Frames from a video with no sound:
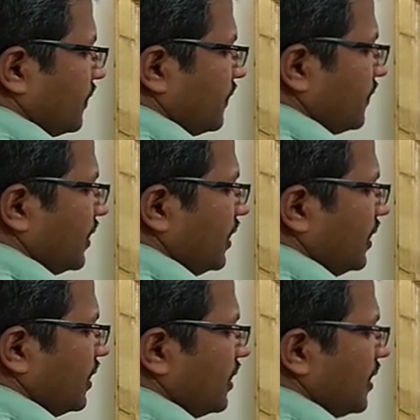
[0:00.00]

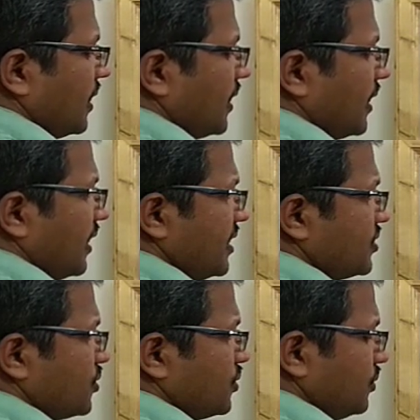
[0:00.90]

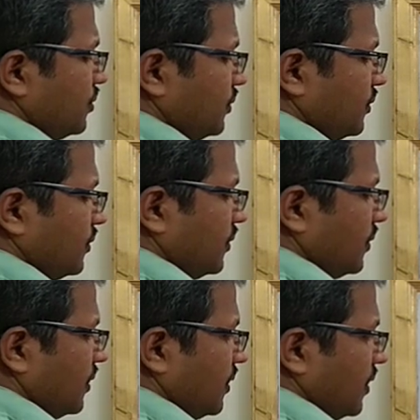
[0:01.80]

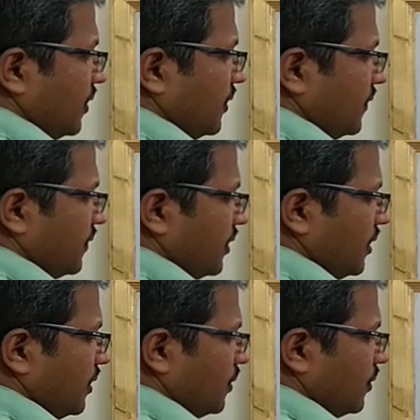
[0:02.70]

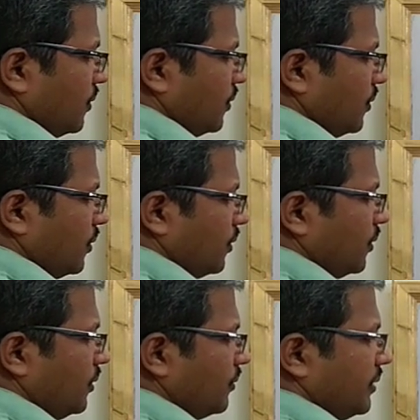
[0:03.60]

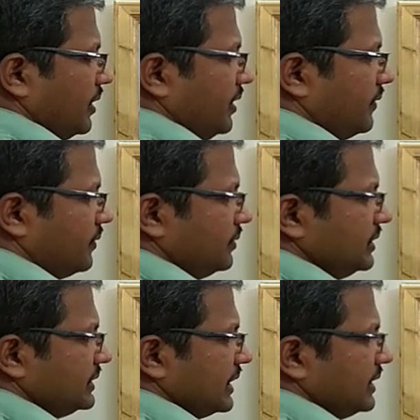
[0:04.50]
CH2COO minus. So
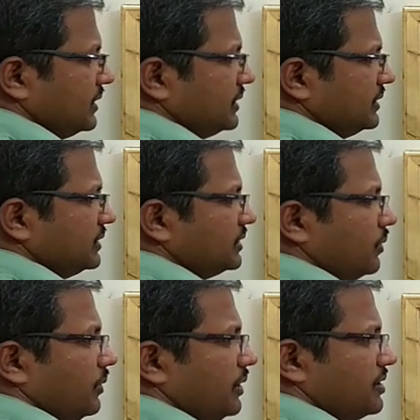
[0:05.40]
this hydrogen, this
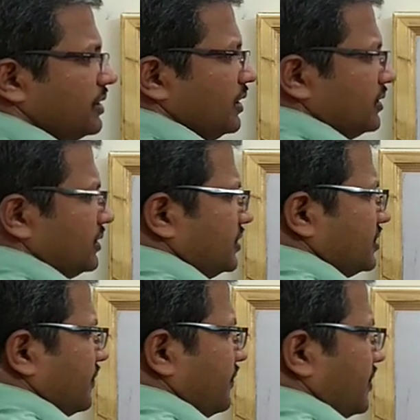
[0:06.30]
OH
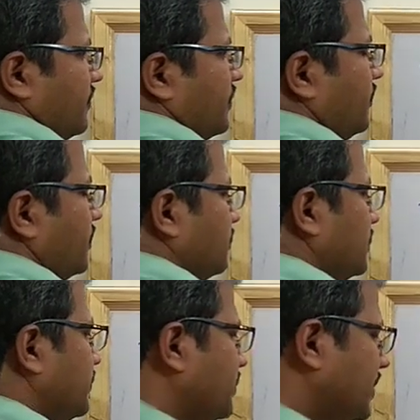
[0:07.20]
just shifted from one
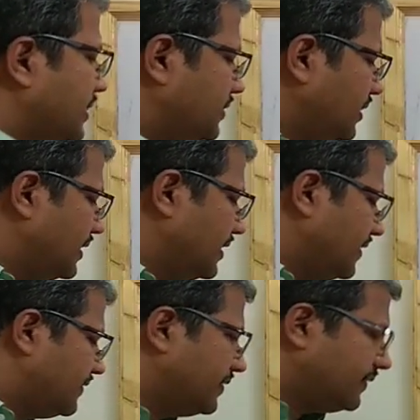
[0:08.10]
place to another, and
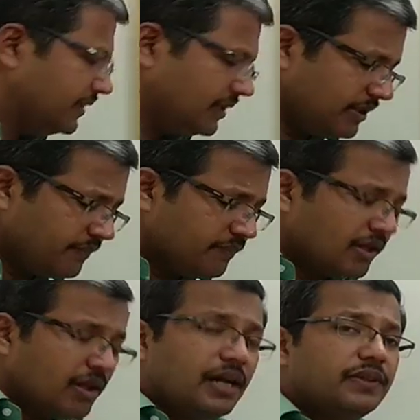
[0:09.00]
as a result the
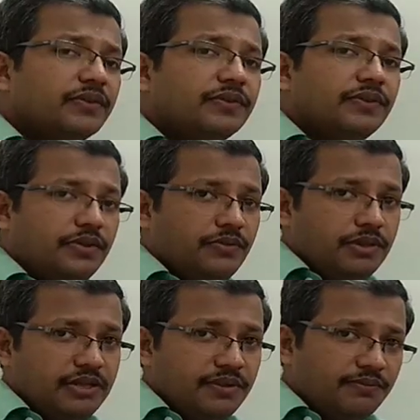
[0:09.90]

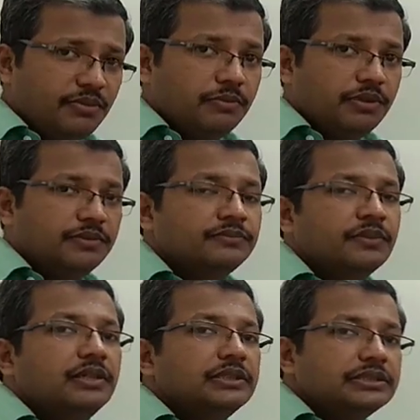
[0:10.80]
isocitrate is formed.
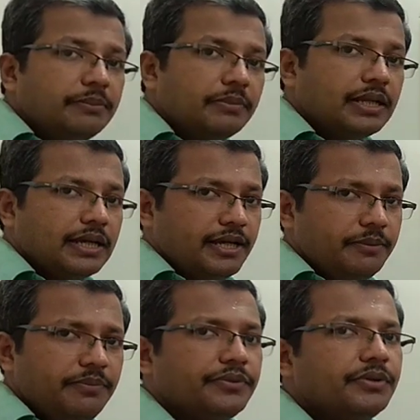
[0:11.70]

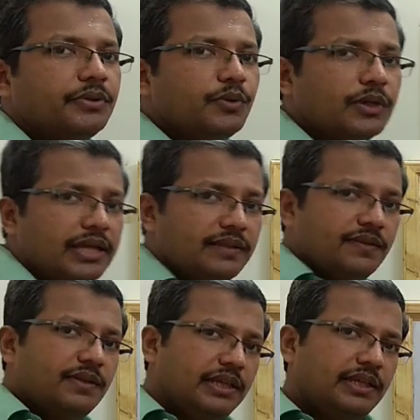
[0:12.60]
Sometimes you can
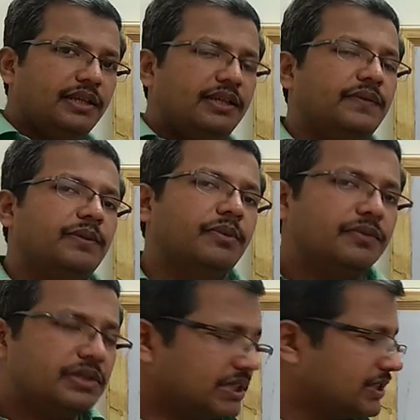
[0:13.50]
see in some
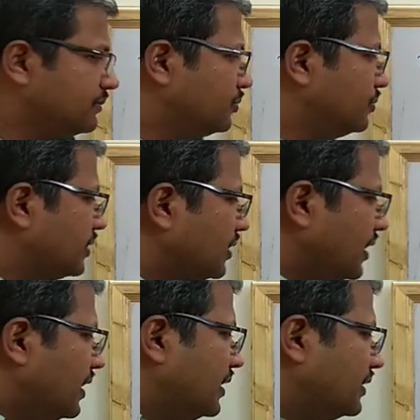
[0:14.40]
of the textbook
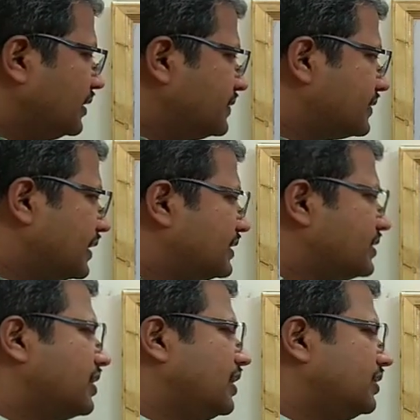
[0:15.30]
this
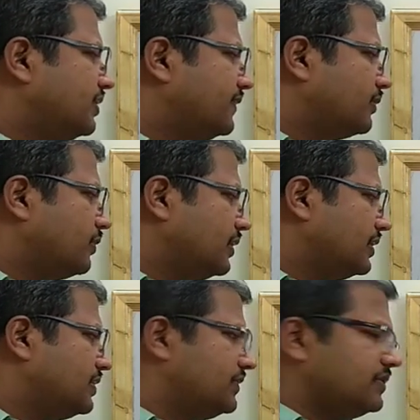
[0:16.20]
H and this
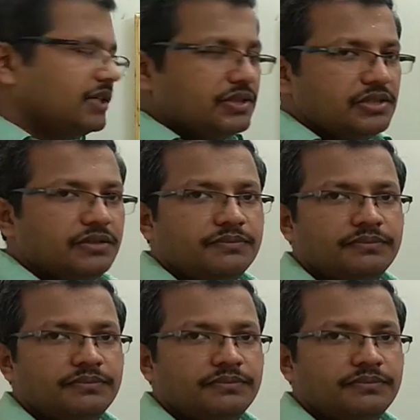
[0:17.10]
OH is changed.